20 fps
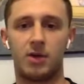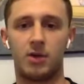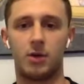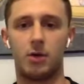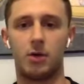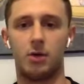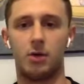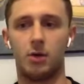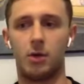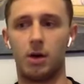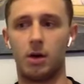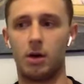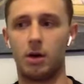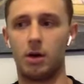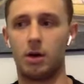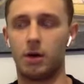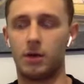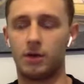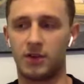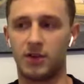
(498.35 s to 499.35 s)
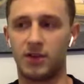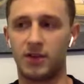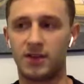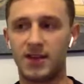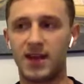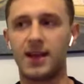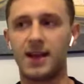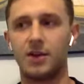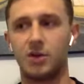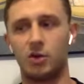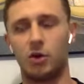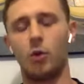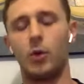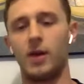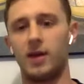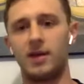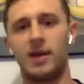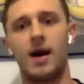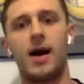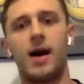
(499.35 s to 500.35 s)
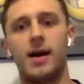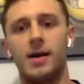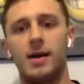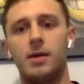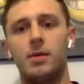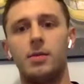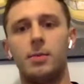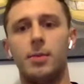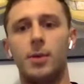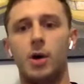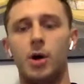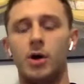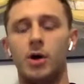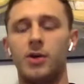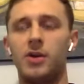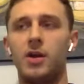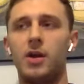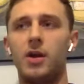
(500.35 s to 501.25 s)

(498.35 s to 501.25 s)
So obviously the standard's always high, but